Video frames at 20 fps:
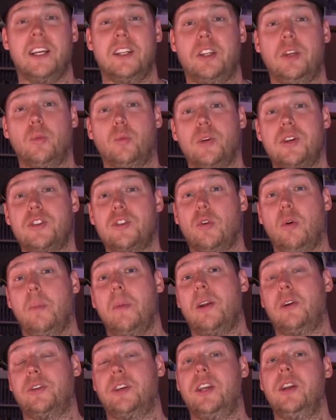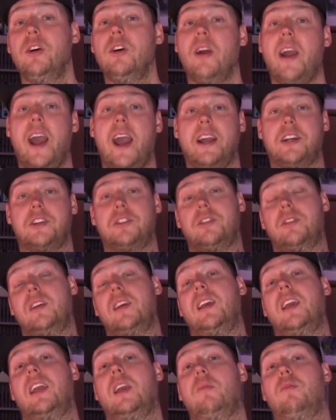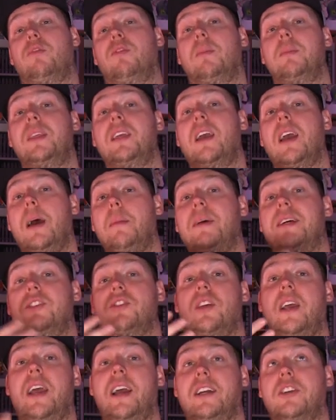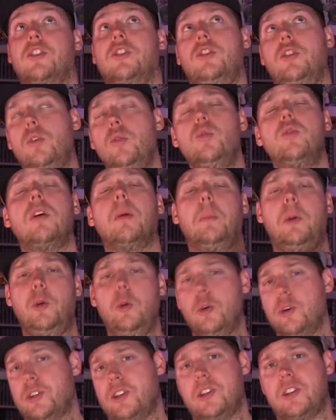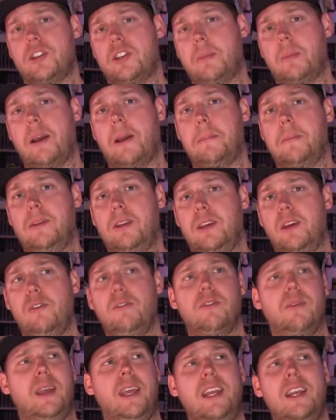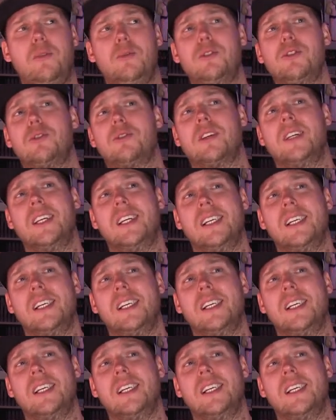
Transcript: The original Metal Gear actually came from the M S X two computer system, I believe, and it was,